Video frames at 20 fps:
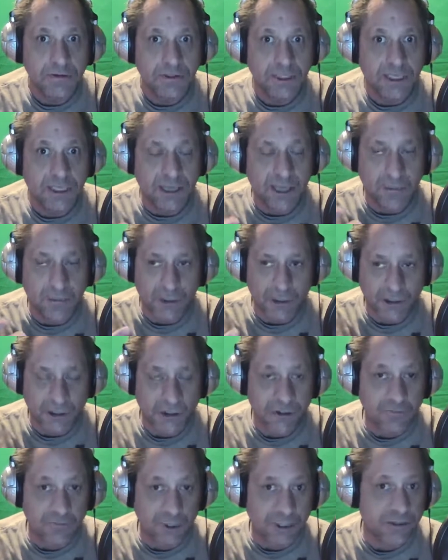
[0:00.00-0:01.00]
and that we
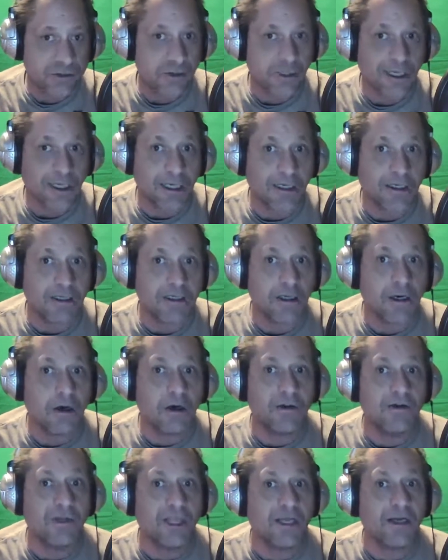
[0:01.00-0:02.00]
shouldn't be drinking at
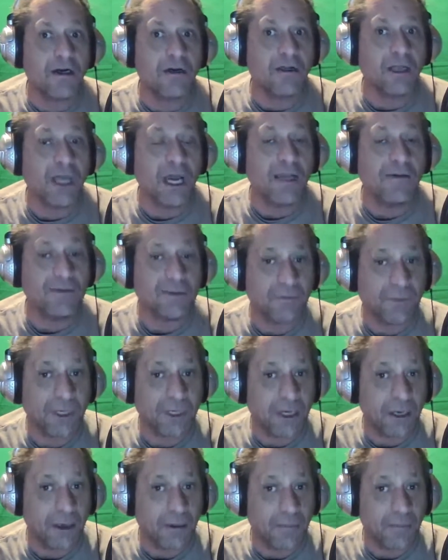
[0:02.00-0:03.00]
all and that our lives have
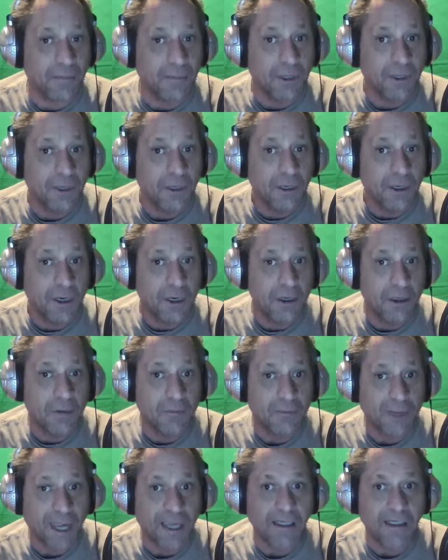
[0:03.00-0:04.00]
become
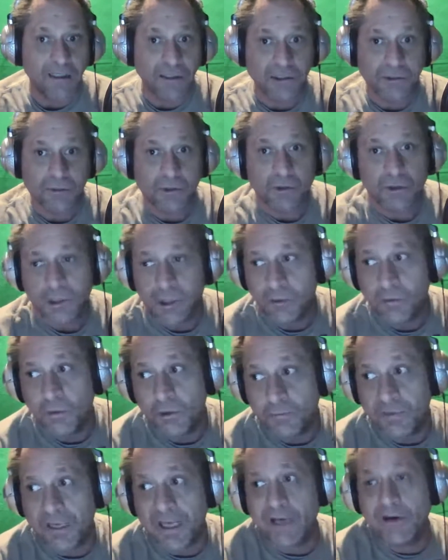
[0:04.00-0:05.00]
unmanageable.
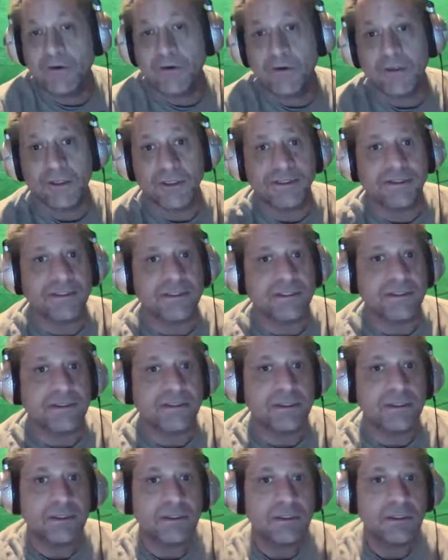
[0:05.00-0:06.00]
We're powerless.
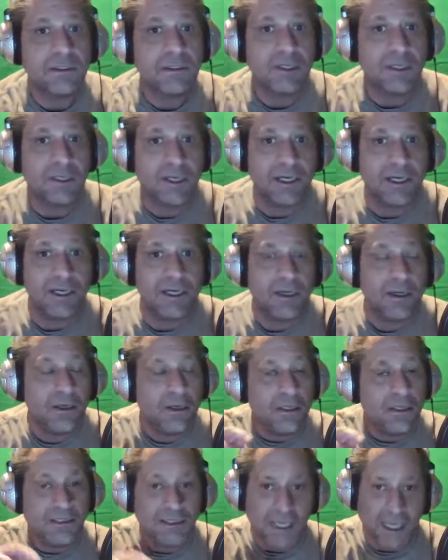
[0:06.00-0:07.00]
All right.
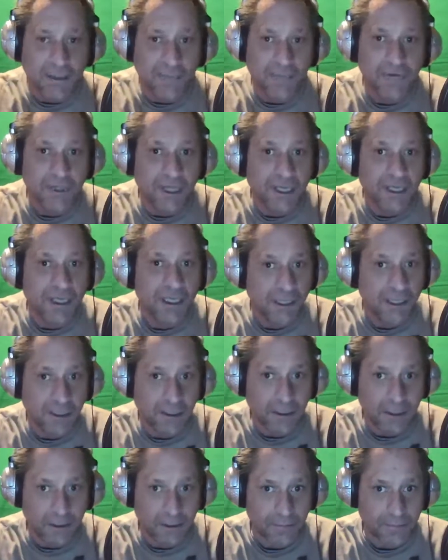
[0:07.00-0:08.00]
Same thing
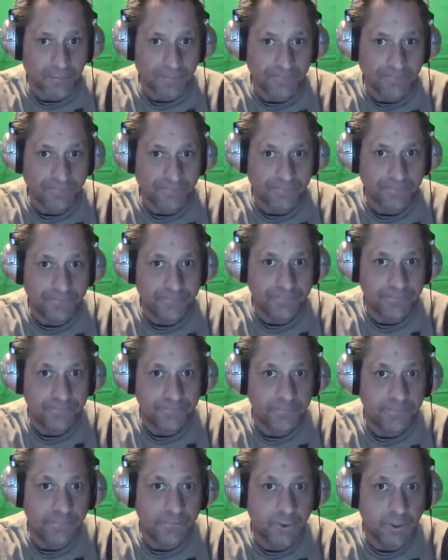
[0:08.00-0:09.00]
here.
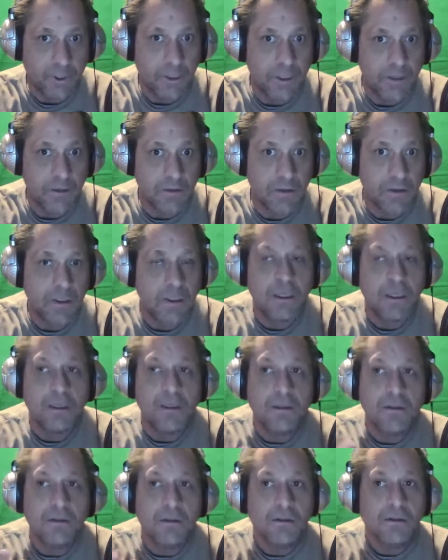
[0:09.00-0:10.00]
All right.
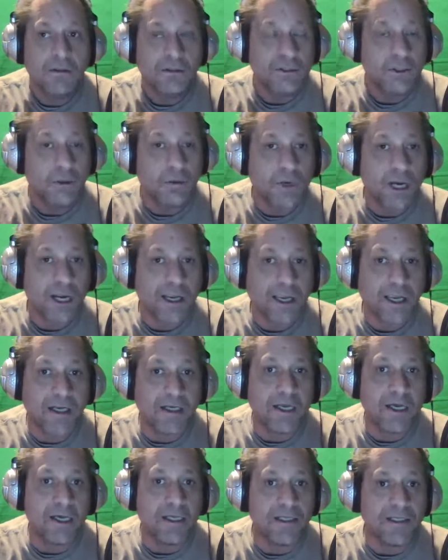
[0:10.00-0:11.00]
So
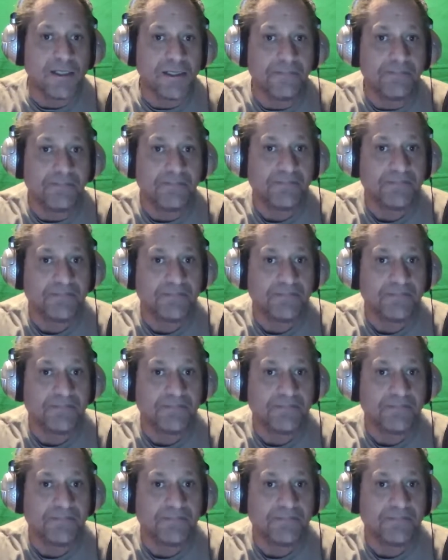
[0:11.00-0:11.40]
recognize it.